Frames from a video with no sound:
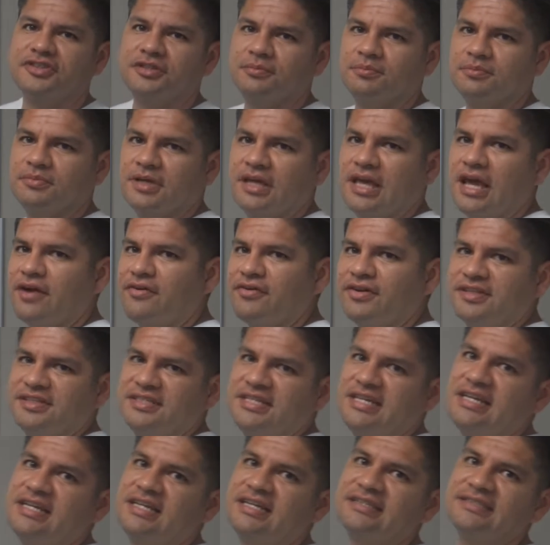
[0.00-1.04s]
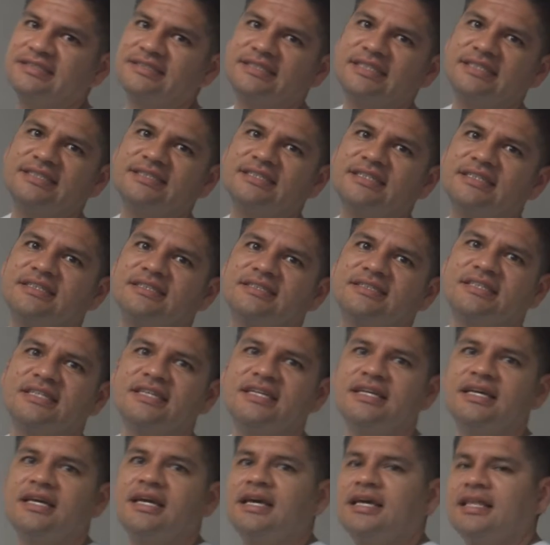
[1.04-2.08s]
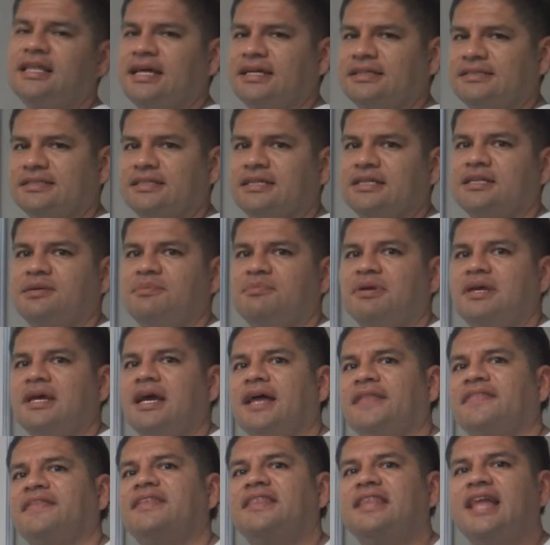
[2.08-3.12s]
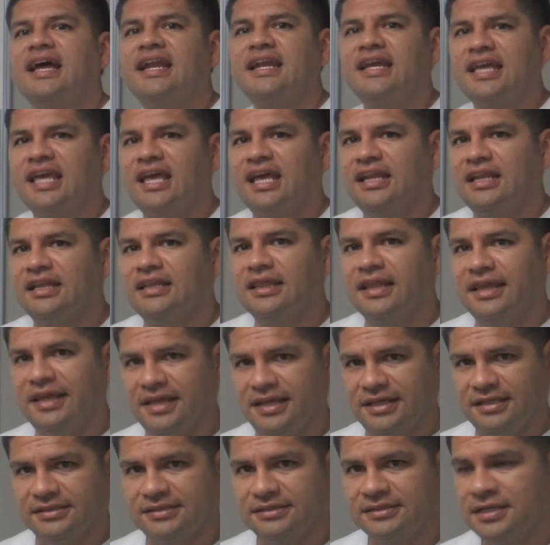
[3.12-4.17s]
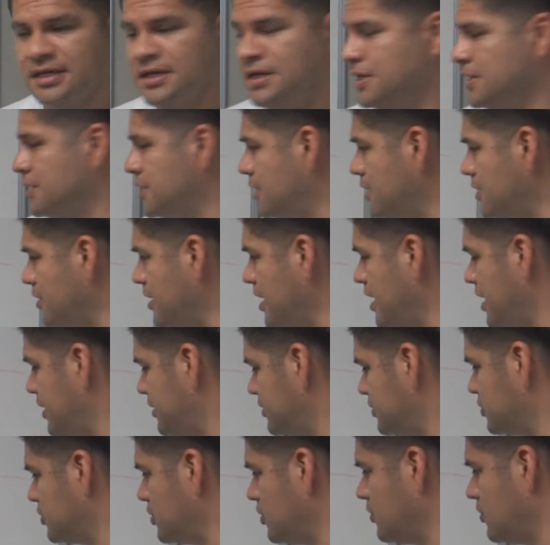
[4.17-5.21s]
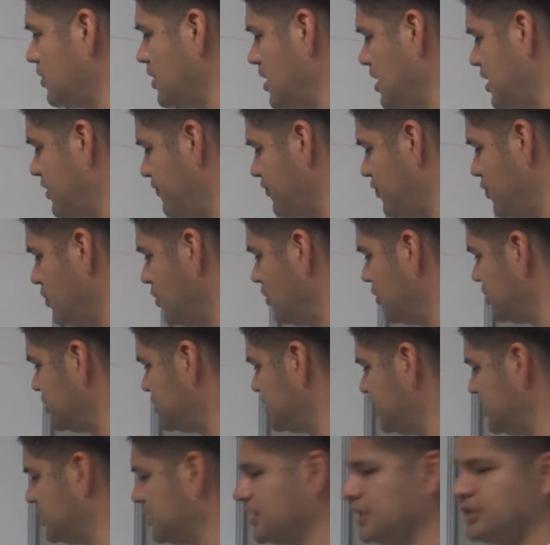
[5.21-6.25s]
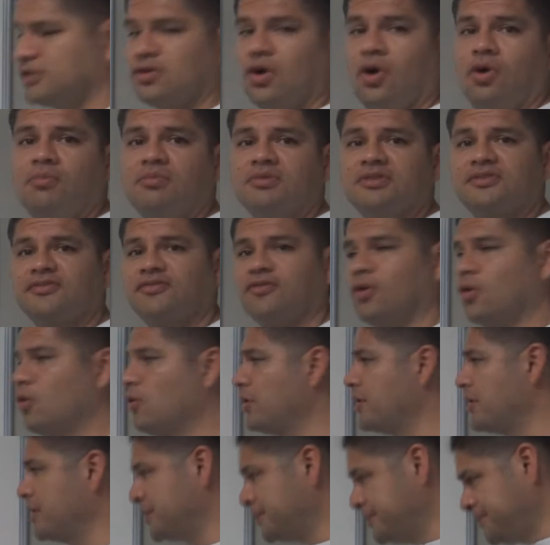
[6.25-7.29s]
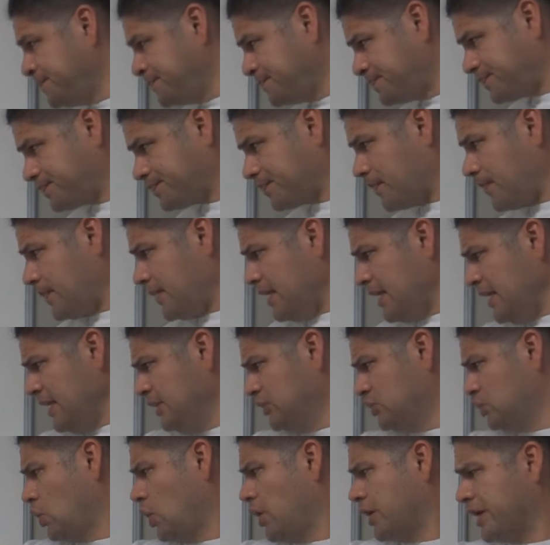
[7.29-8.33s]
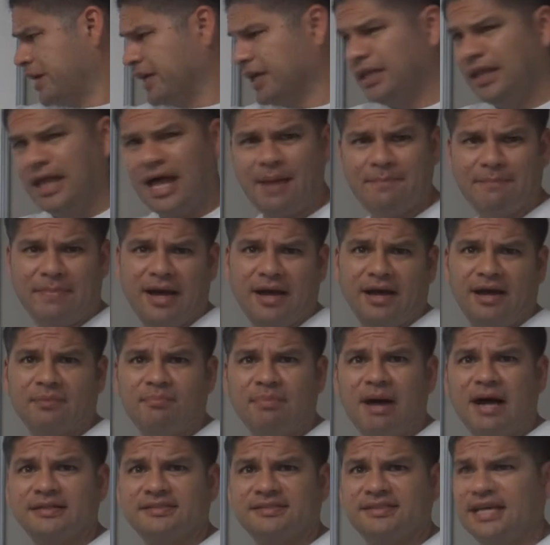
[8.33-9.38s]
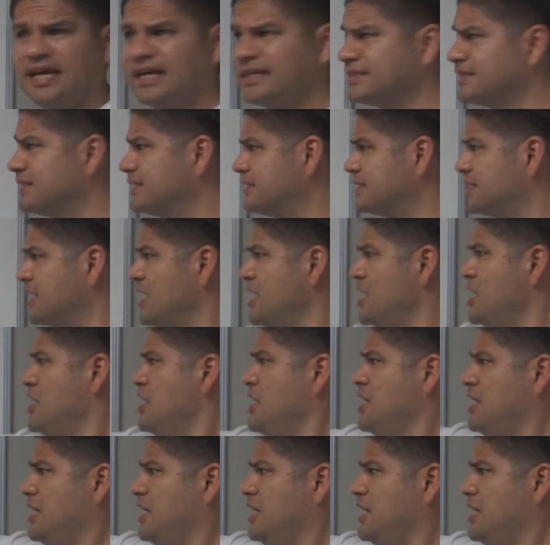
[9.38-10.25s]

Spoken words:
some guaranteed consistency that's going to be on the dedicated lanes. All right, so if you notice it, his home is Florida. He's talking a lot about Texas.